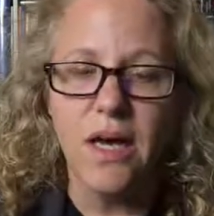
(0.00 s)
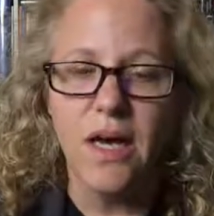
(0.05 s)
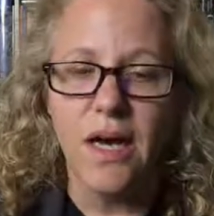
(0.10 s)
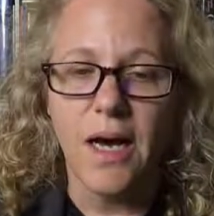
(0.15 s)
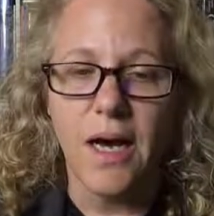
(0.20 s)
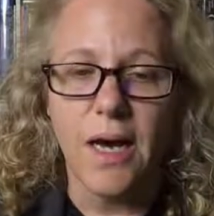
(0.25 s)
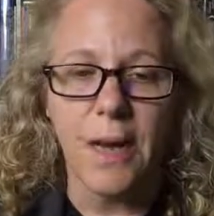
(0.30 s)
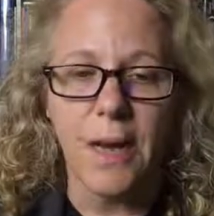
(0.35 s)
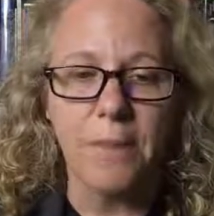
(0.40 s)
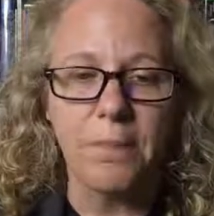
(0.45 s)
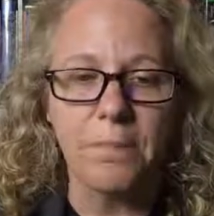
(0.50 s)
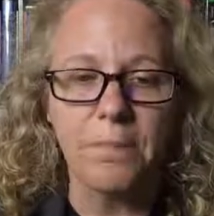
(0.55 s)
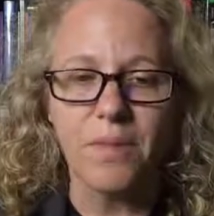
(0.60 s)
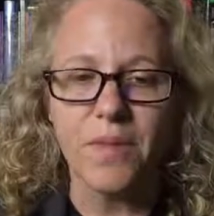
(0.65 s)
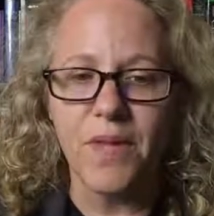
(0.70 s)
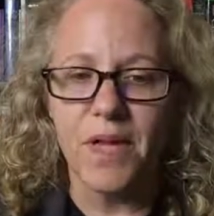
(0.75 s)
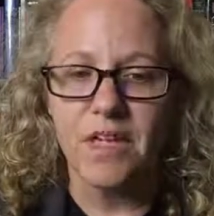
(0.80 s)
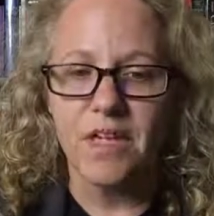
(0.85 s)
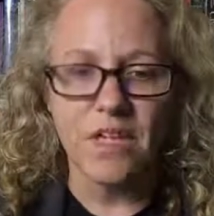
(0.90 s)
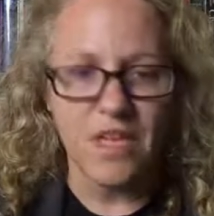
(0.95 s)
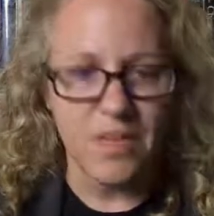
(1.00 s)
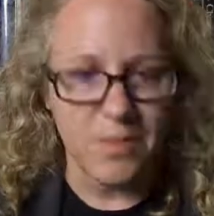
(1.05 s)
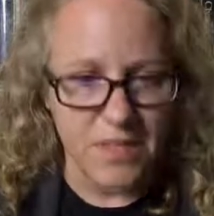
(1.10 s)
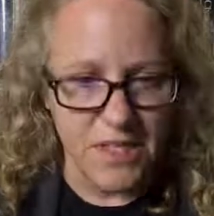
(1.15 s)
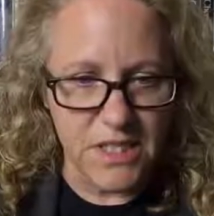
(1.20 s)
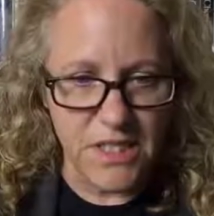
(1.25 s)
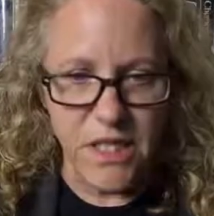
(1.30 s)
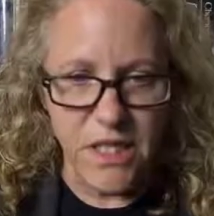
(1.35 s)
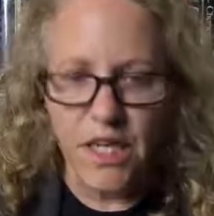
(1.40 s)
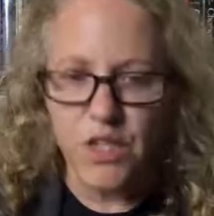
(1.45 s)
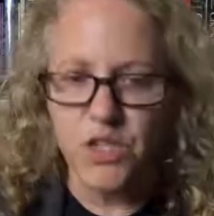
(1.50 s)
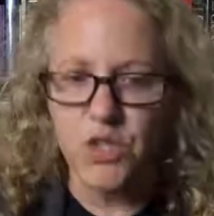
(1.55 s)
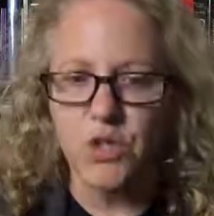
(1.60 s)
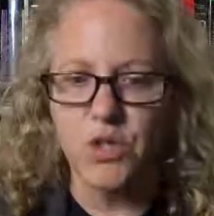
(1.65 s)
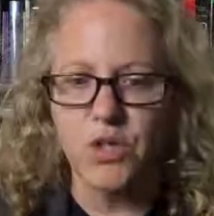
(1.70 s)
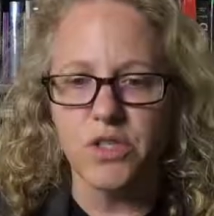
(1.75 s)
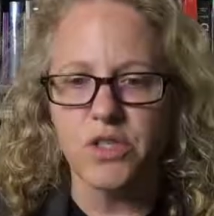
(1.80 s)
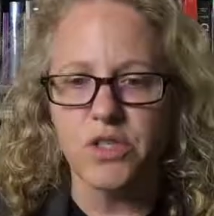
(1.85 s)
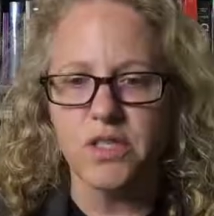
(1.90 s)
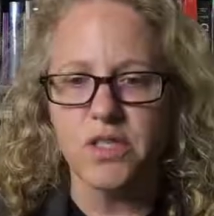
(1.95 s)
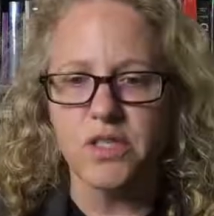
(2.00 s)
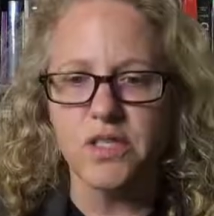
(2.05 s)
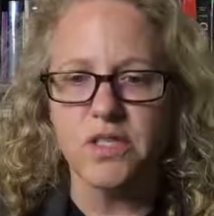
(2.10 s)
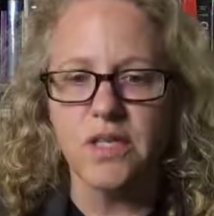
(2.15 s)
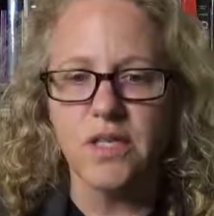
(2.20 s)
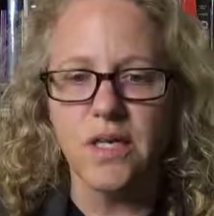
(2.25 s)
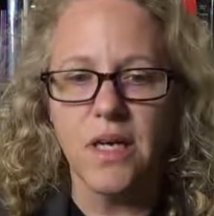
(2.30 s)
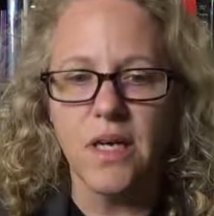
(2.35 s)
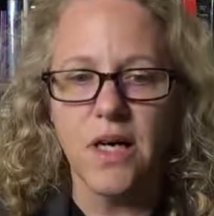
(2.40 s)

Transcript: I talked about science courses.